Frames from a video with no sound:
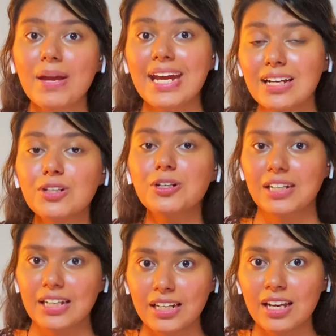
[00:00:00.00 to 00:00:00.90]
in
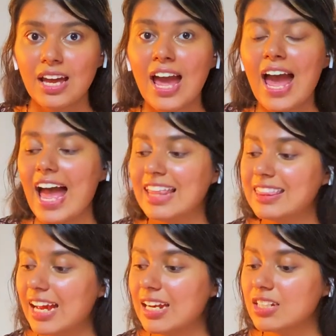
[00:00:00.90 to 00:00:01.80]
Korean, and
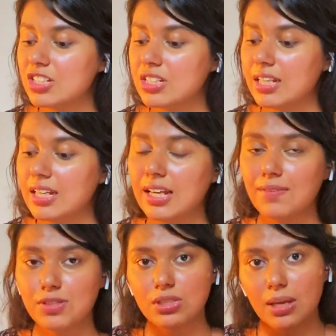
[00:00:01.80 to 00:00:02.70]
then she
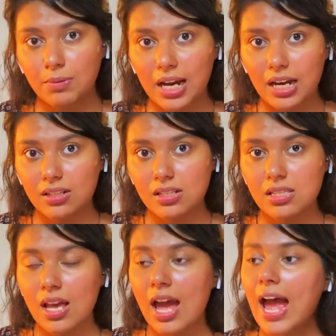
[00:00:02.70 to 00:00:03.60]
gives you
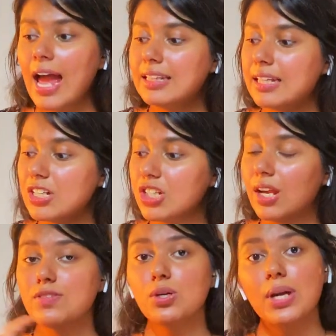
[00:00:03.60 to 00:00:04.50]
subtitles and then she
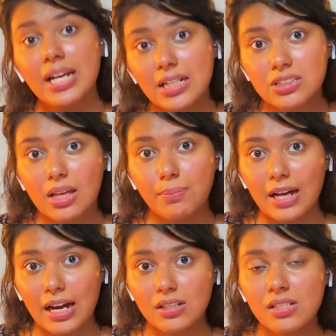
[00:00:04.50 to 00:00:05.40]
gives you English
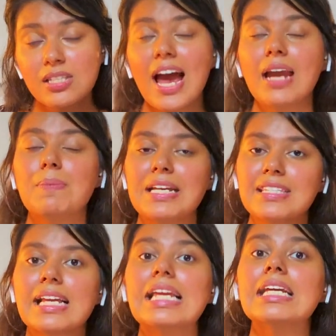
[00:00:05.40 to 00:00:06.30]
subtitles, and
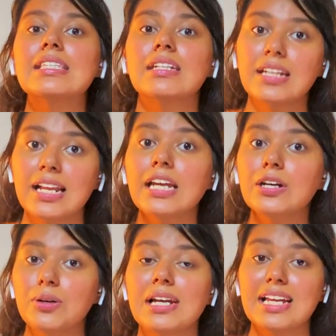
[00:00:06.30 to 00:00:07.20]
basically it's really
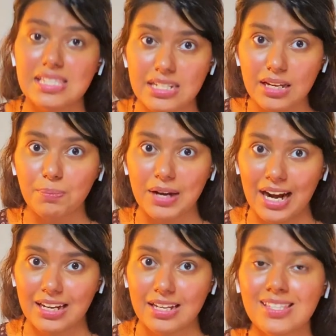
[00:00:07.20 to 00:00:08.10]
good listening
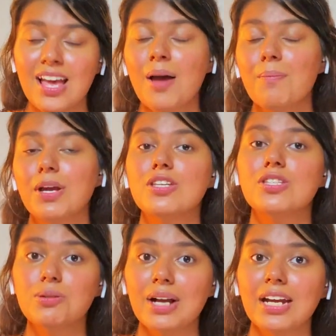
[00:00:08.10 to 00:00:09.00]
practice because
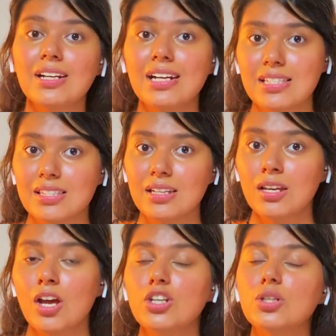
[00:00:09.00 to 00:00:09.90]
you get to listen
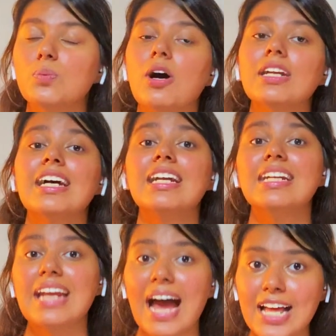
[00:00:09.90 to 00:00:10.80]
to what a
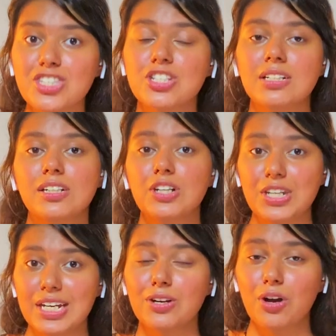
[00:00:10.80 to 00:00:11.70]
natural
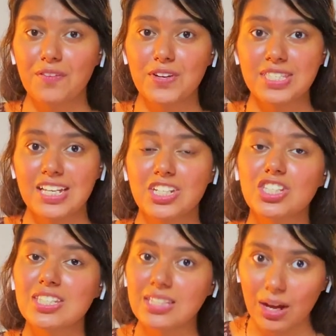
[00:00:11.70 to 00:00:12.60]
Korean
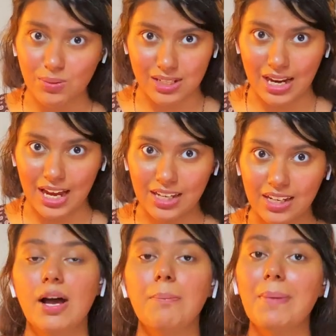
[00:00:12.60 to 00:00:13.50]
conversation sounds like.
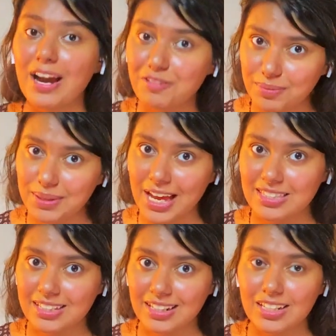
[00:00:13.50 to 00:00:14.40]
Apart from
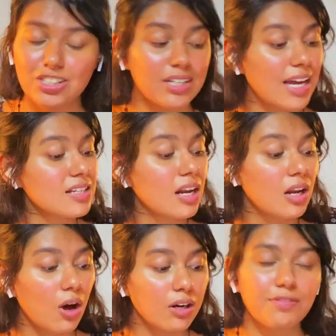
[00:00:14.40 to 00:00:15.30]
that series, she has a
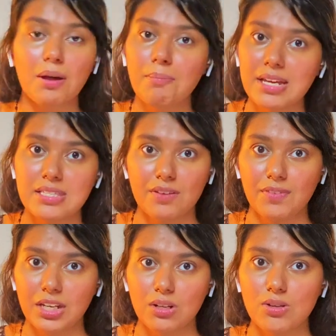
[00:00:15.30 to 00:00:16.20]
lot of amazing
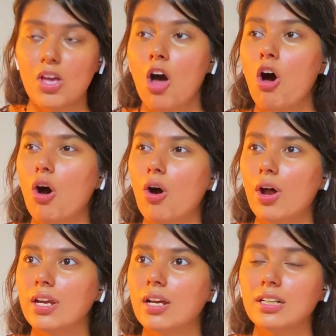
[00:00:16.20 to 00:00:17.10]
videos
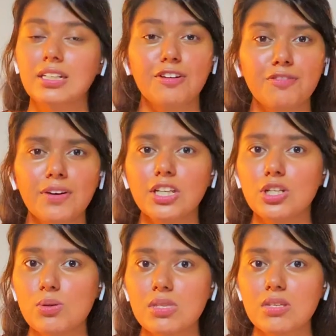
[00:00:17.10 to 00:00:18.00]
on different
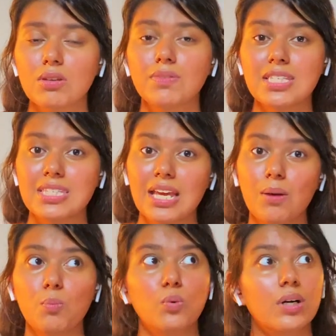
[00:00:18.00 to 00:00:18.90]
uses of the
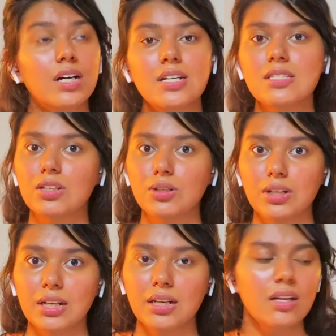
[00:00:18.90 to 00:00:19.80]
same words in
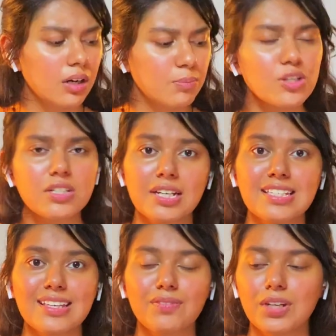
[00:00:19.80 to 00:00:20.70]
Korean. Her most
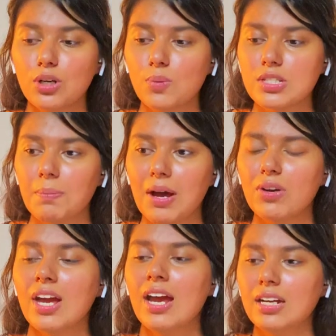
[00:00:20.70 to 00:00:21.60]
recent video was
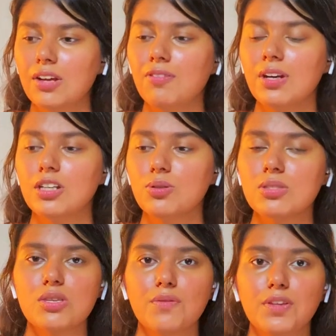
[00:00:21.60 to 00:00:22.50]
about different
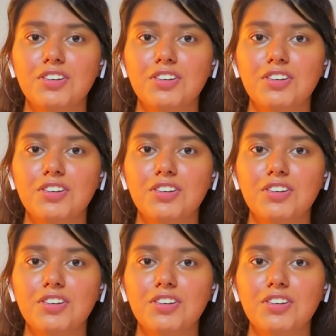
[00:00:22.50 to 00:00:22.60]
uses of the